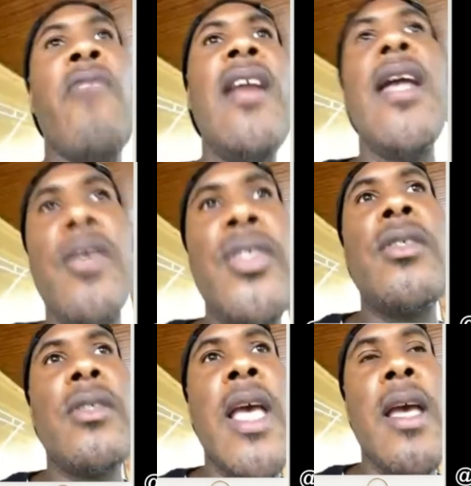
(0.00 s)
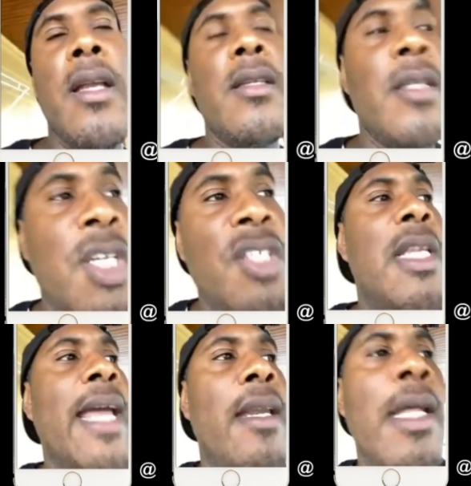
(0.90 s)
right now, yeah, just
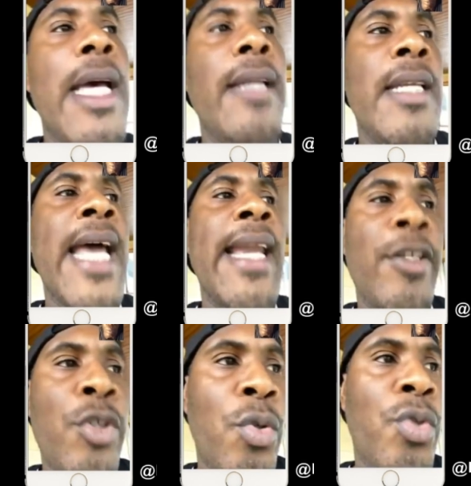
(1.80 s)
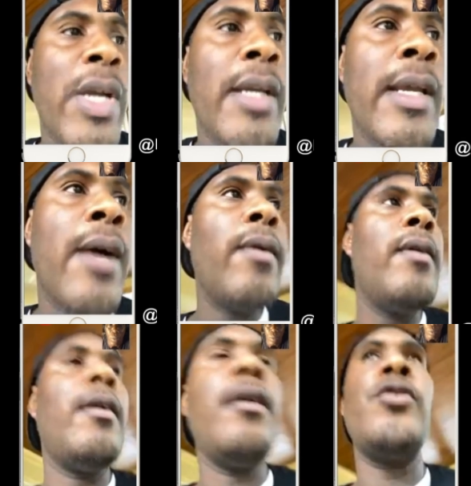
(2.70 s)
like the 992s right now,
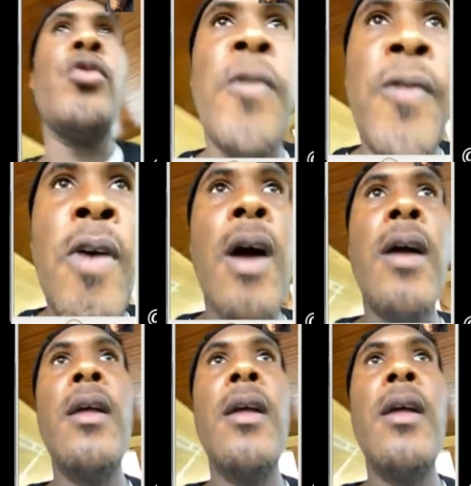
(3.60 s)
so far.